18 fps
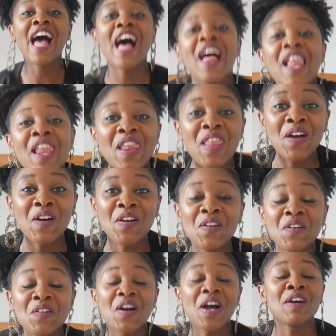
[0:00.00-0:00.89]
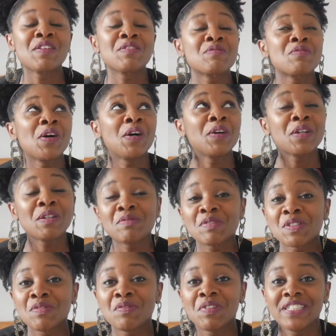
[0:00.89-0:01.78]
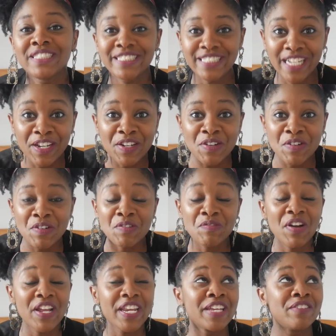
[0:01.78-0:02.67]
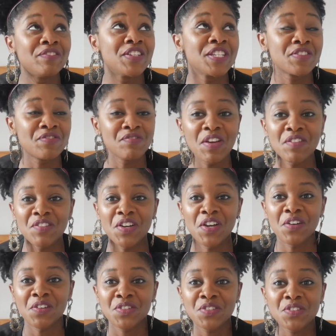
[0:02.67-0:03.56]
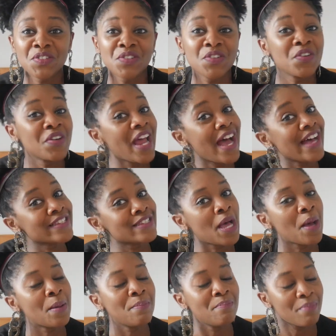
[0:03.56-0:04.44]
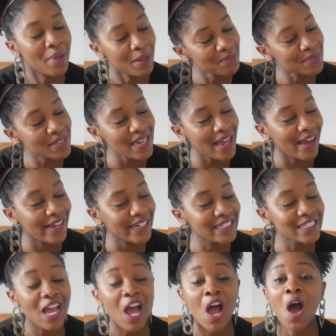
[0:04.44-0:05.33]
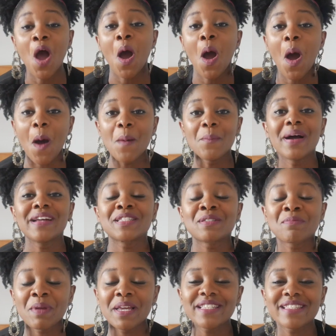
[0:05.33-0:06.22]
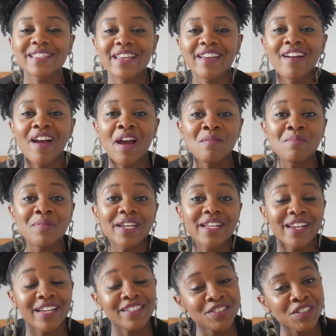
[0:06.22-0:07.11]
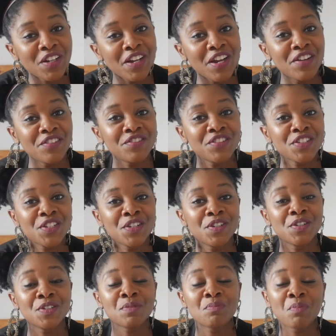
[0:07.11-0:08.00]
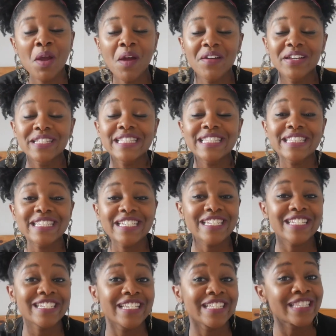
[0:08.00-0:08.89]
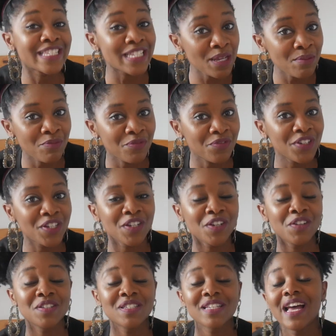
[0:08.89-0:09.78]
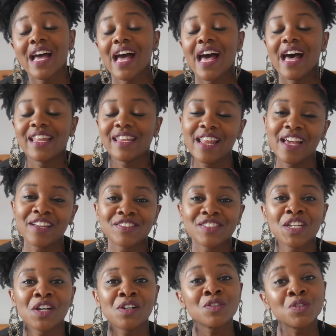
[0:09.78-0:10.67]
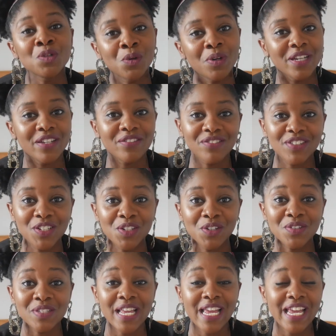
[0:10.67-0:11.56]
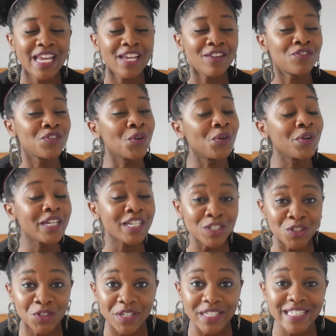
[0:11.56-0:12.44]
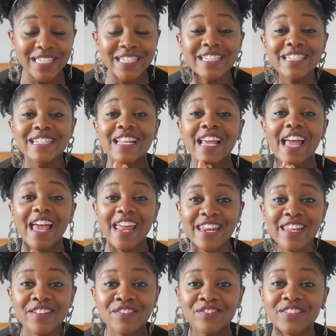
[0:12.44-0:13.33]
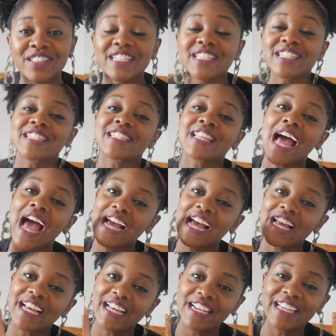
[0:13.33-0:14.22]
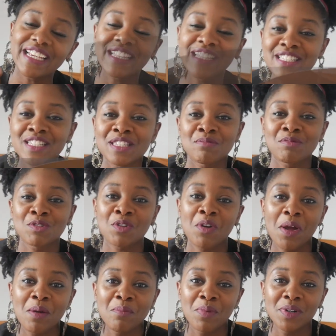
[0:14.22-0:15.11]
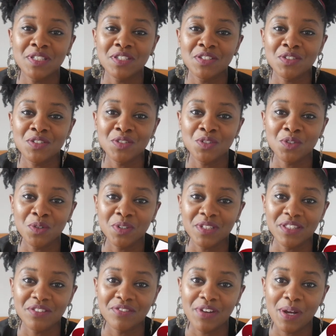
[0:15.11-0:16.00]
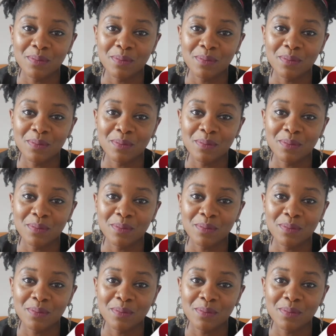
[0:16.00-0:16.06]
Hello and welcome to my channel. My name is Meme, also known as Memsnaij. On my space here, I make natural hair videos, parent teacher tip videos, and lifestyle talking videos. If you're interested in any of this, click the subscribe button to join the